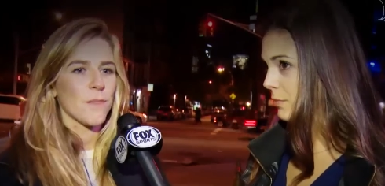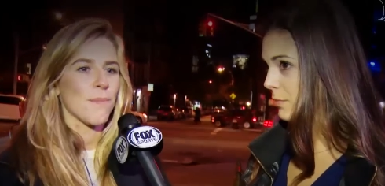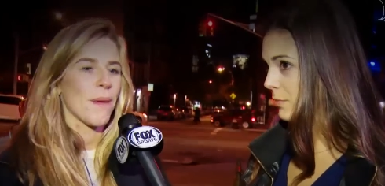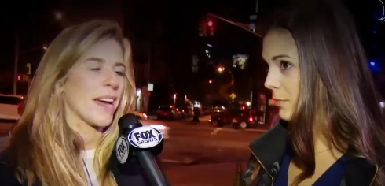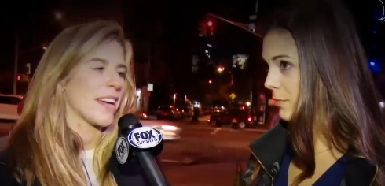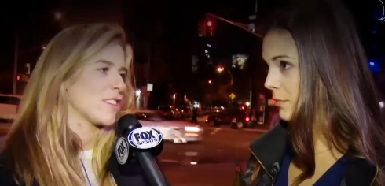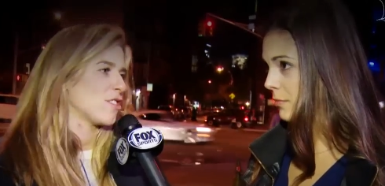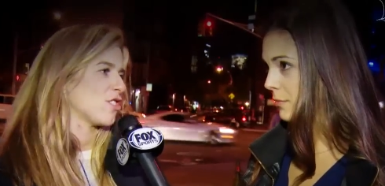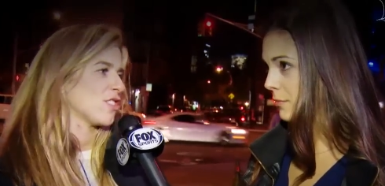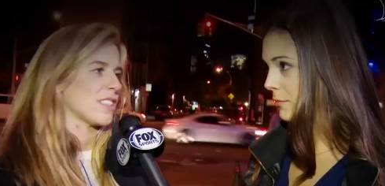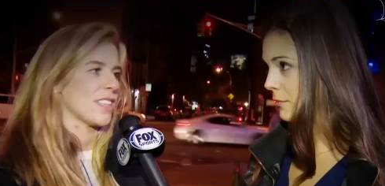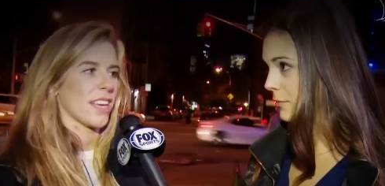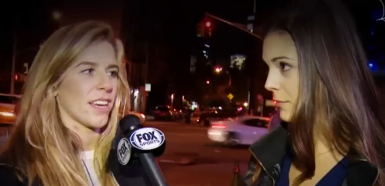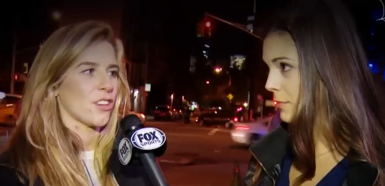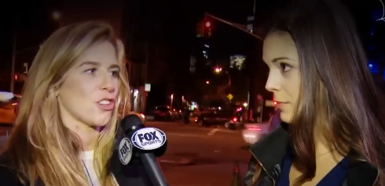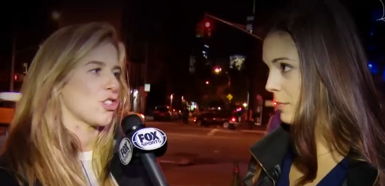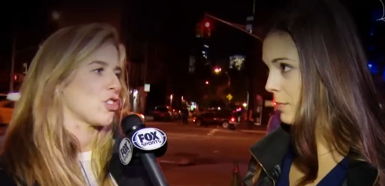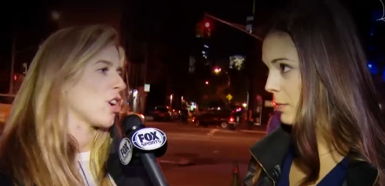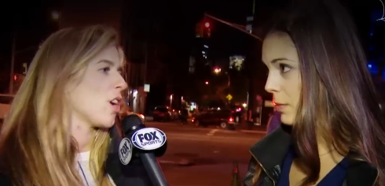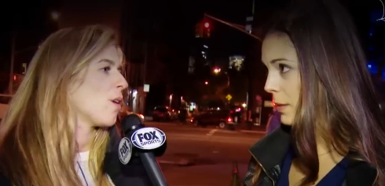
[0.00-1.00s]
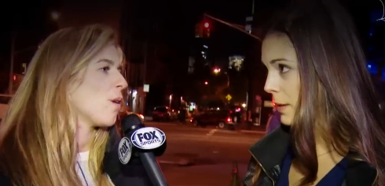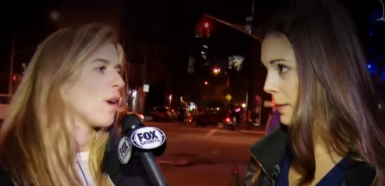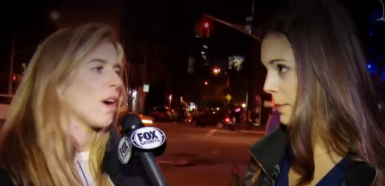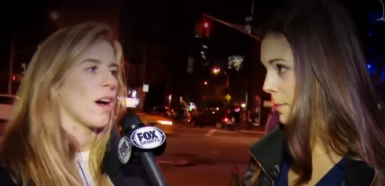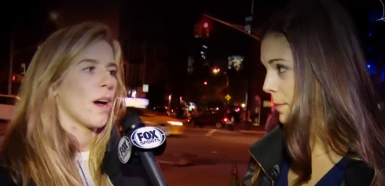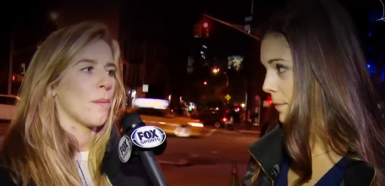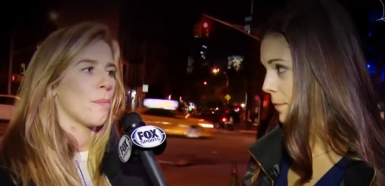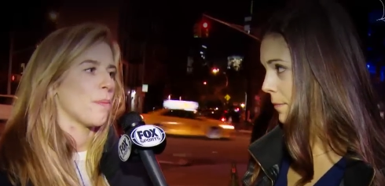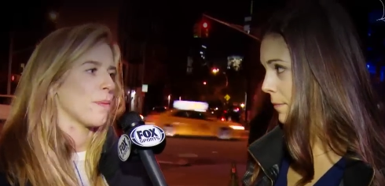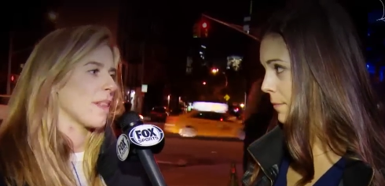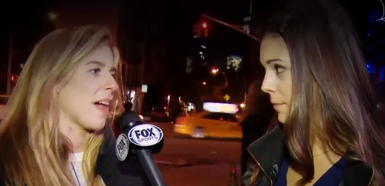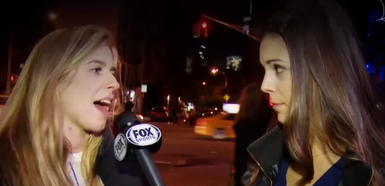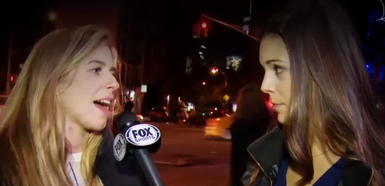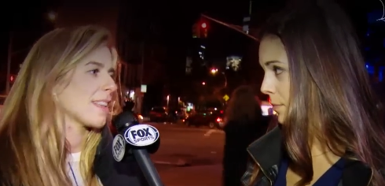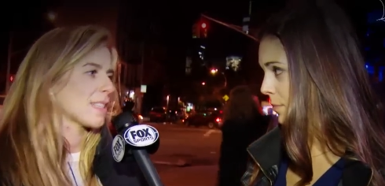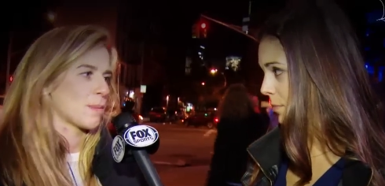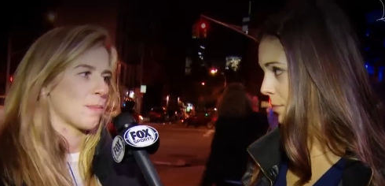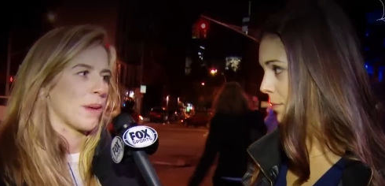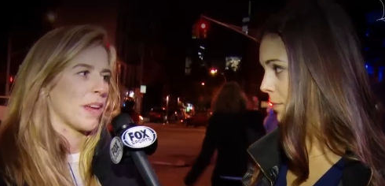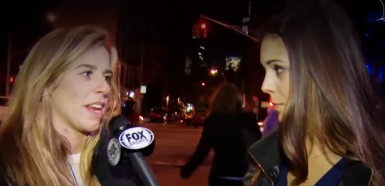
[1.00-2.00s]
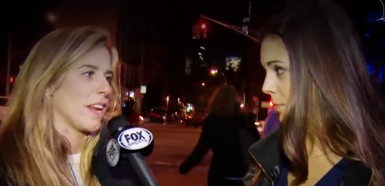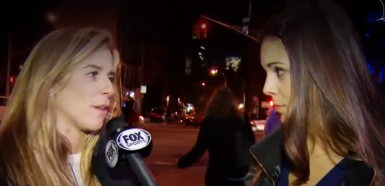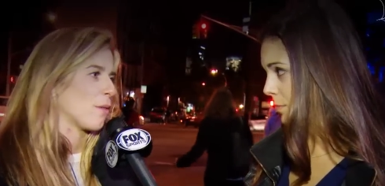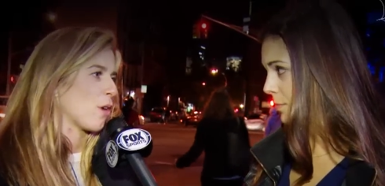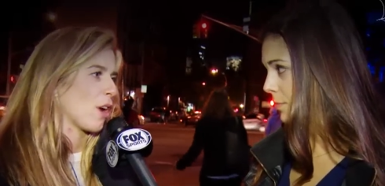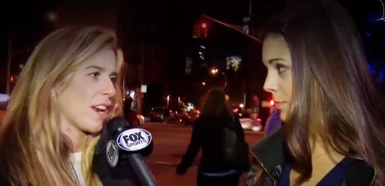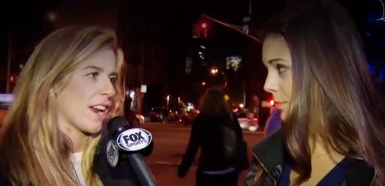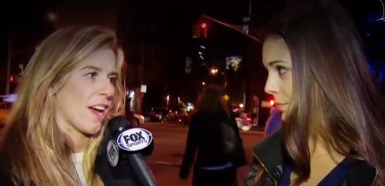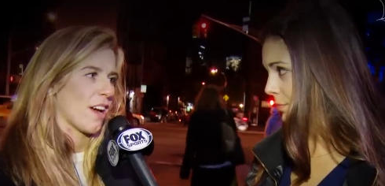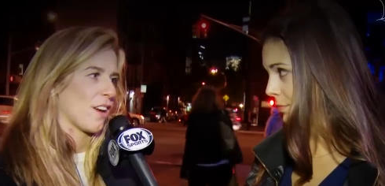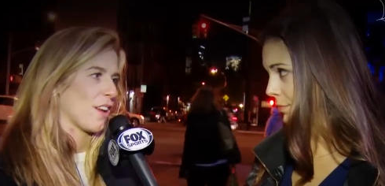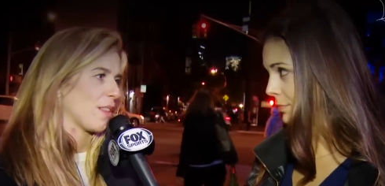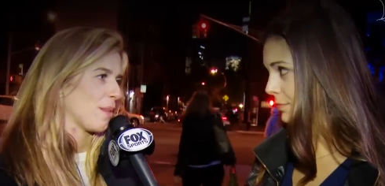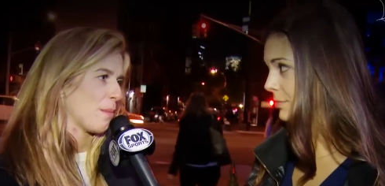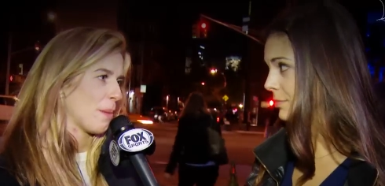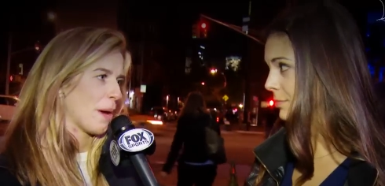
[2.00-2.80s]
Speaker 1: might just like show up last minute, run out on the